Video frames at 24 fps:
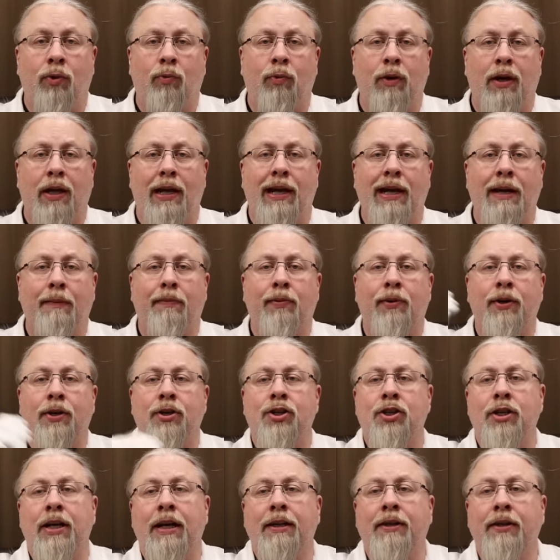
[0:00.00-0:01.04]
While I
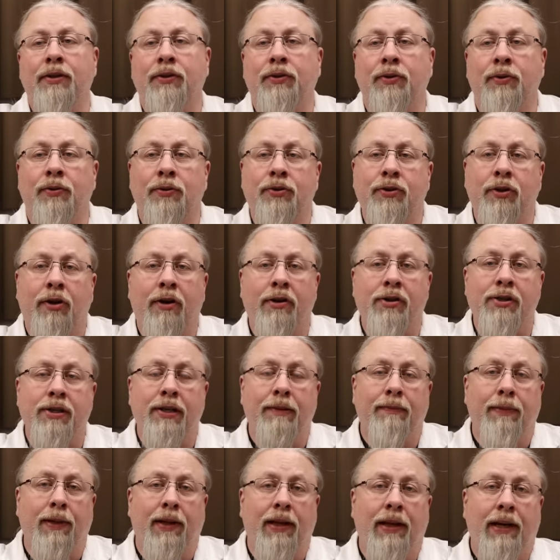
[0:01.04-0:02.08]
appreciate the dual charging
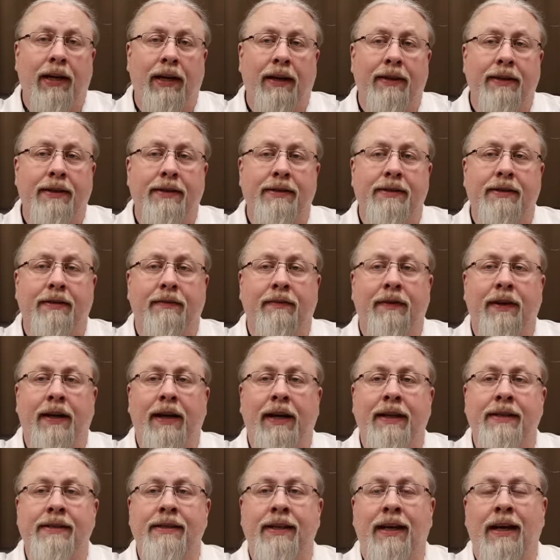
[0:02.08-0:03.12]
ability of this
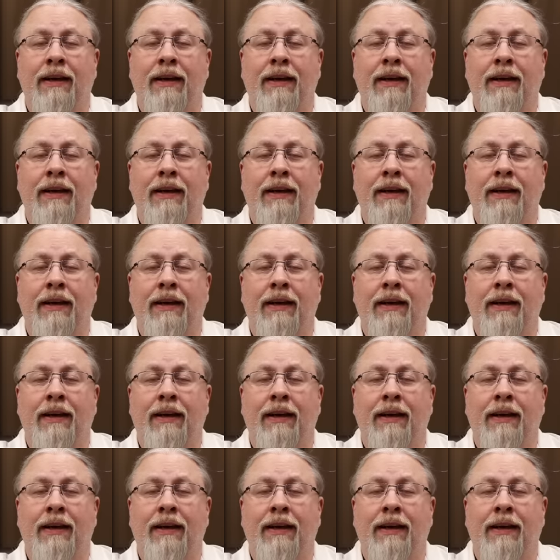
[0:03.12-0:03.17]
device,